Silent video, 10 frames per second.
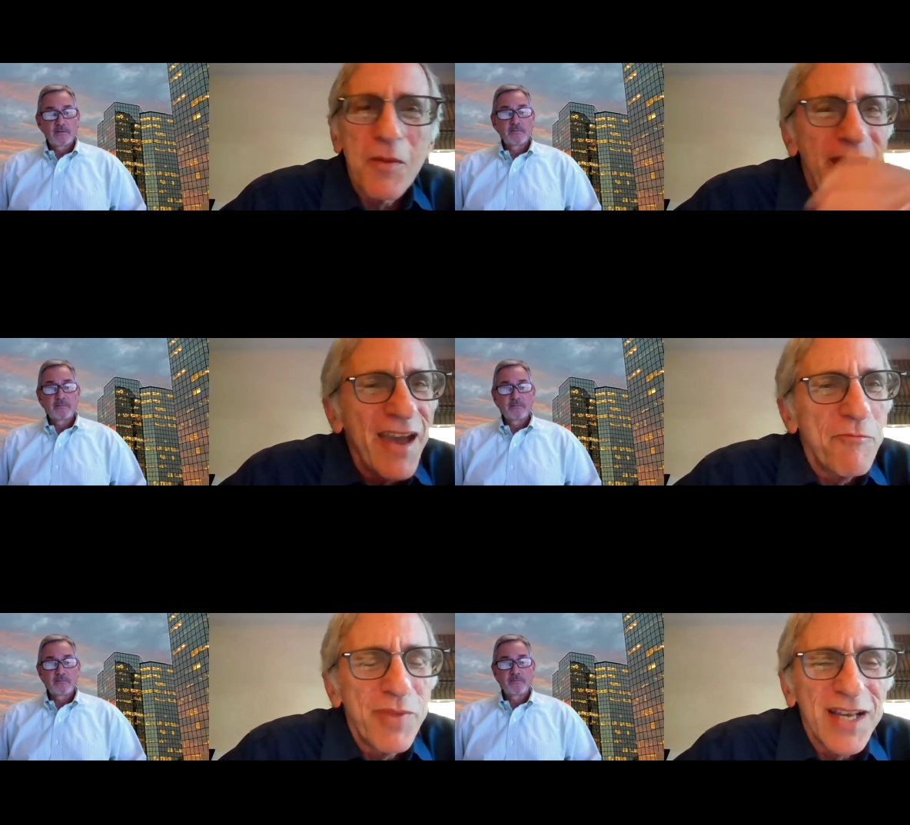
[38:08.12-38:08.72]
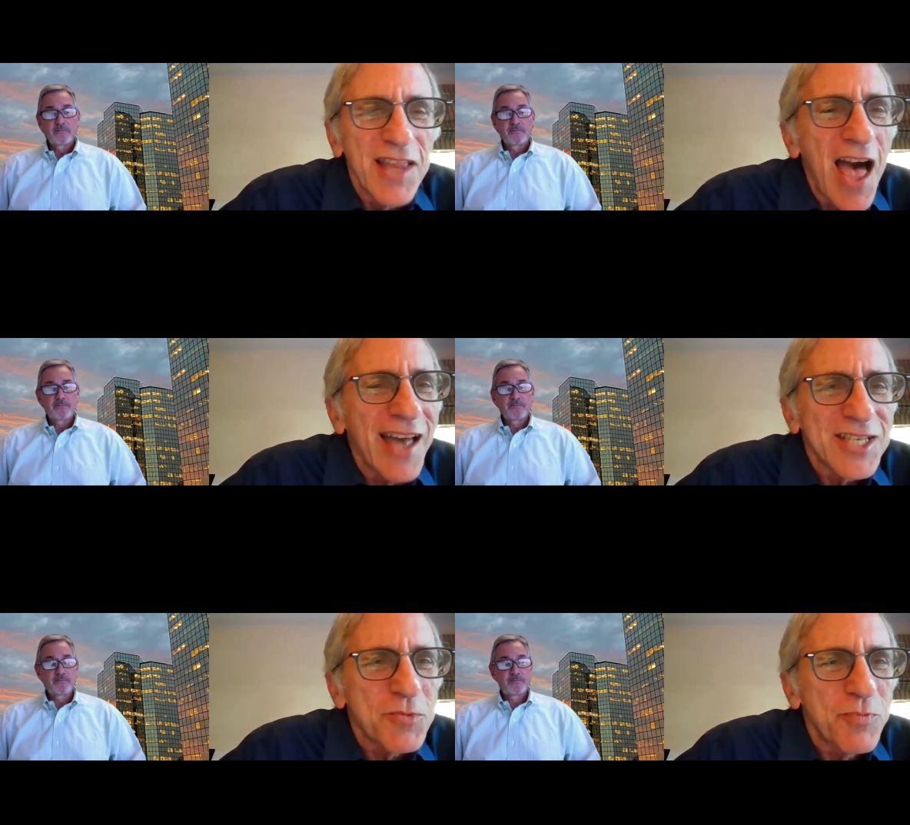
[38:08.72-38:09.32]
Speaker 1: they may have big
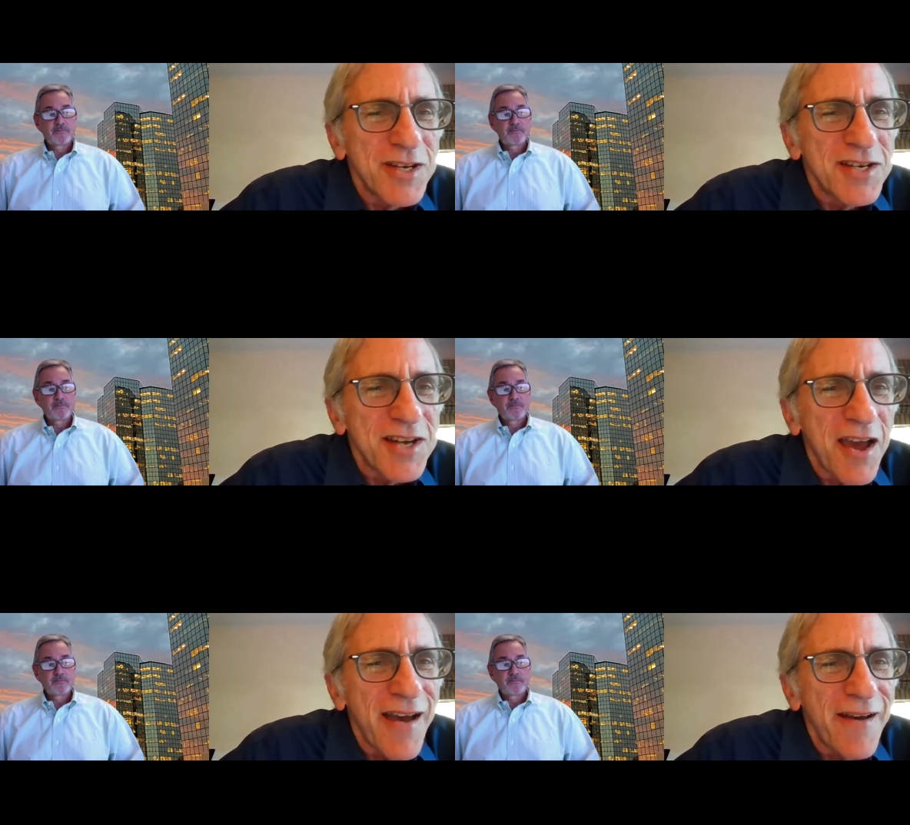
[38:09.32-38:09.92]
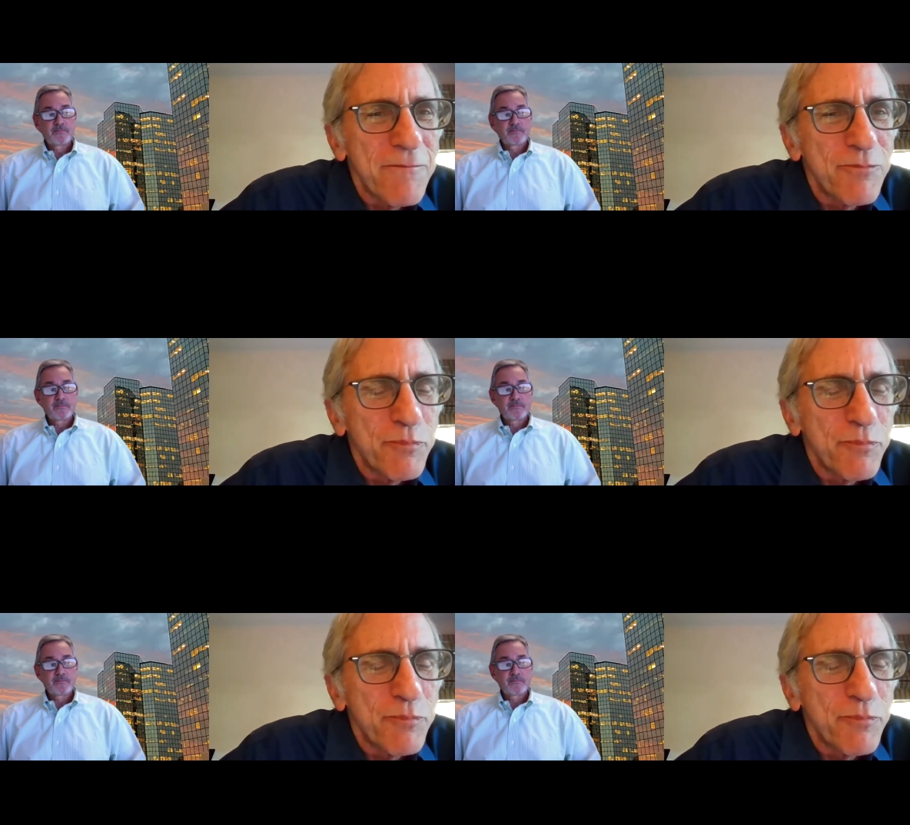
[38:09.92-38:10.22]
lots, but uh,